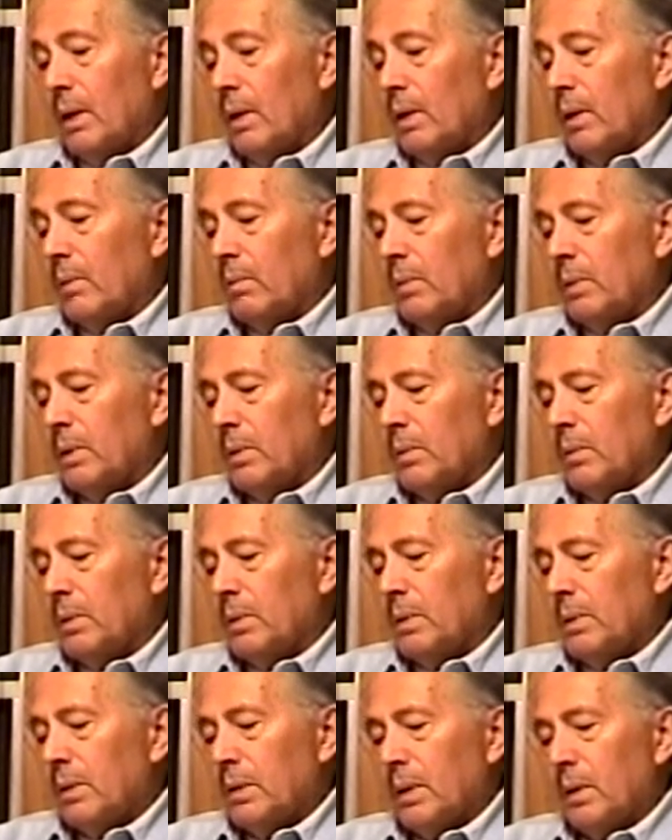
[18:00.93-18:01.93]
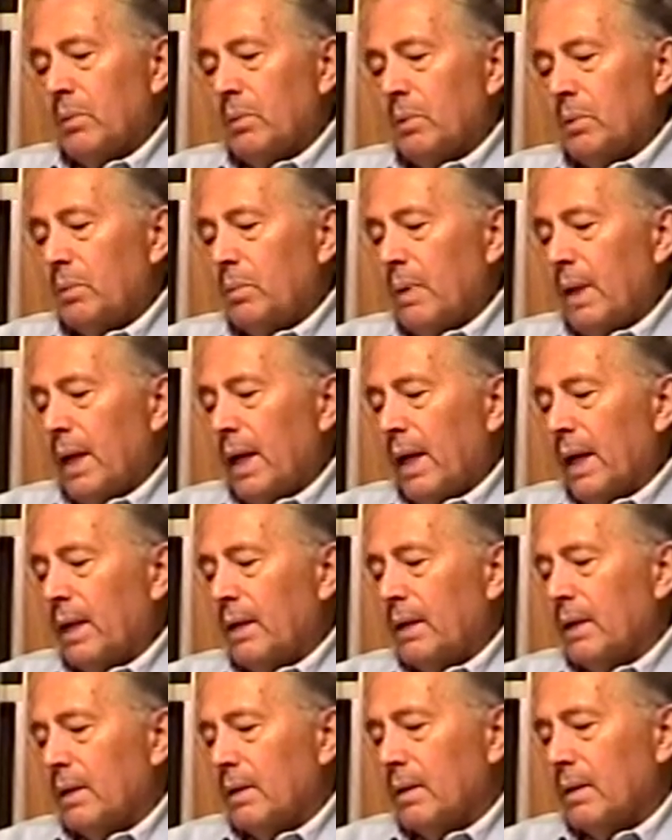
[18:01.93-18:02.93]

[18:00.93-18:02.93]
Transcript: it was bad.